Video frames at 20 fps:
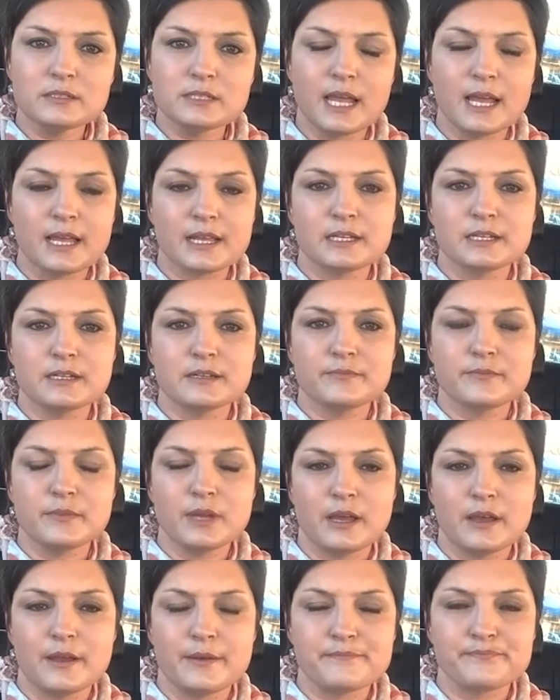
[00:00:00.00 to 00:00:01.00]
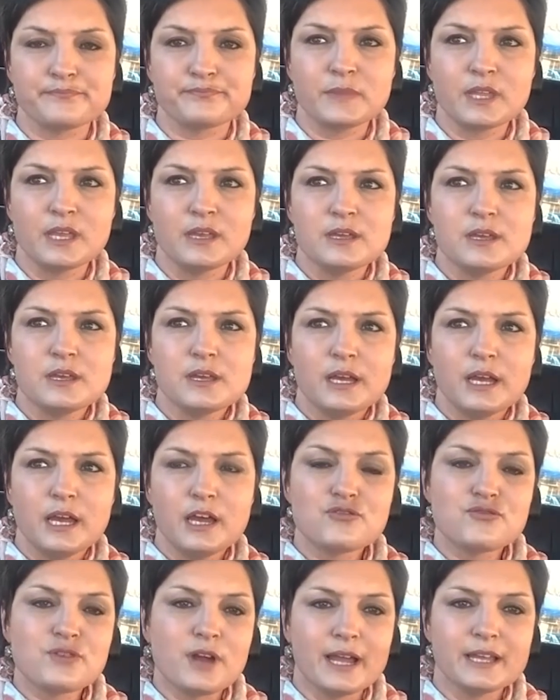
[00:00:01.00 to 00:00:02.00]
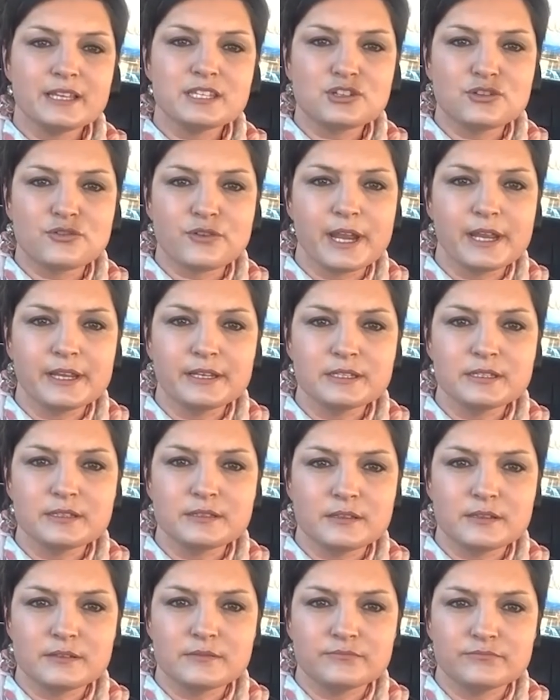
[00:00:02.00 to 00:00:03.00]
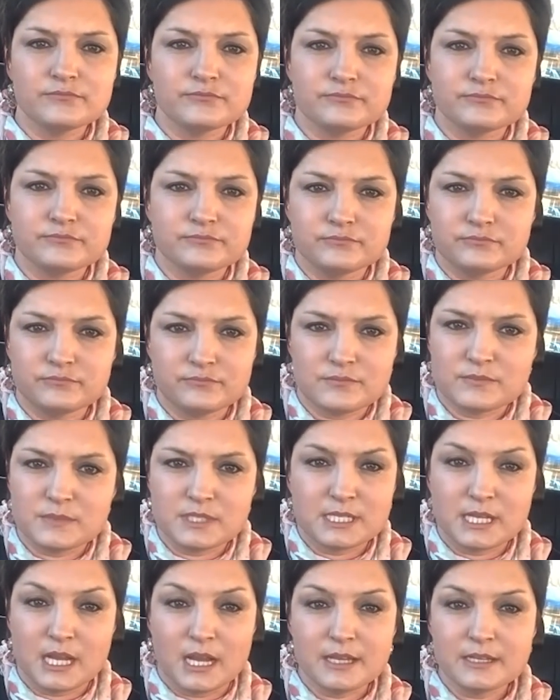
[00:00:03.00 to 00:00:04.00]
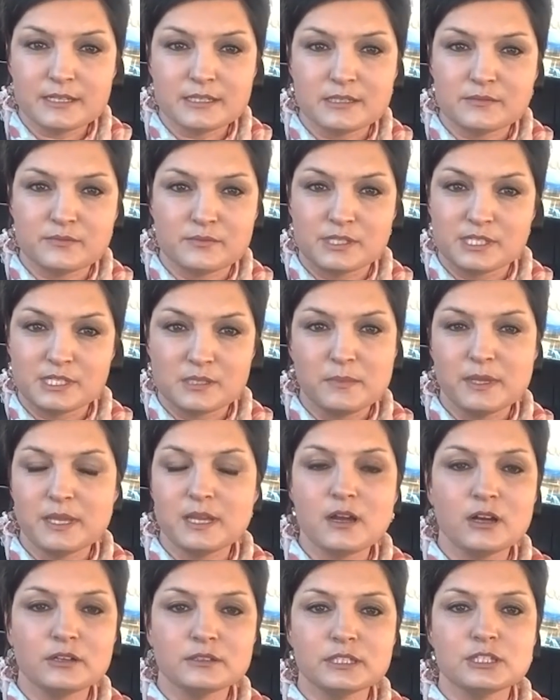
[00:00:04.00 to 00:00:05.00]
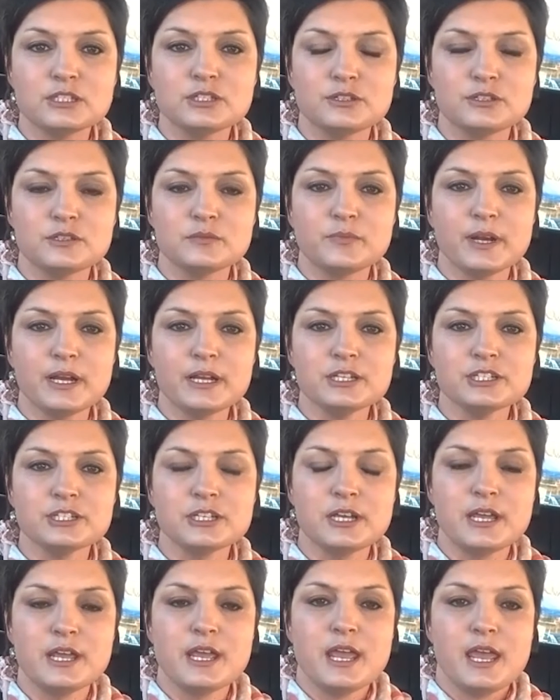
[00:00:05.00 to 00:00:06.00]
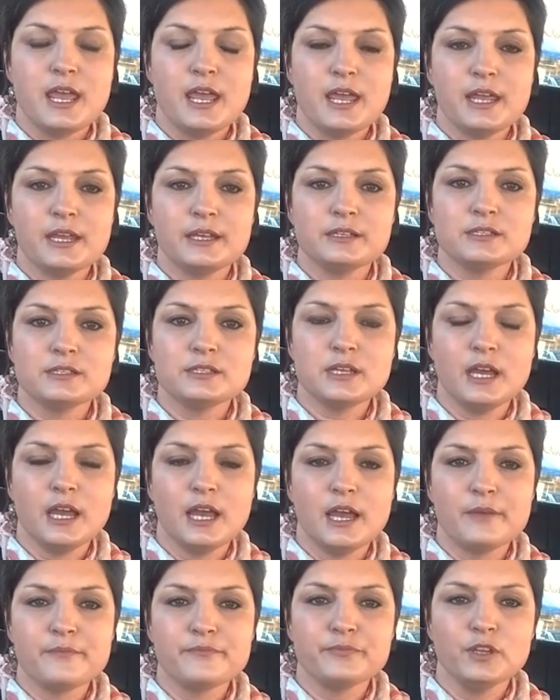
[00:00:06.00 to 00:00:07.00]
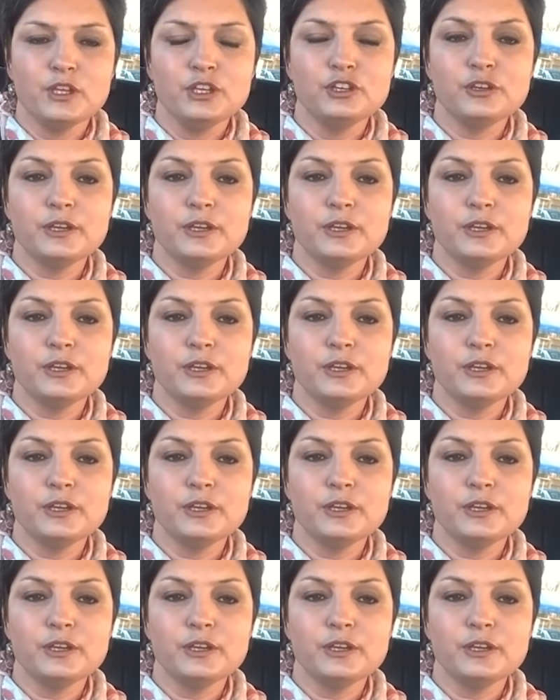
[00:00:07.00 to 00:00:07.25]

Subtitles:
like a rice grain size smear on the toothbrush. And you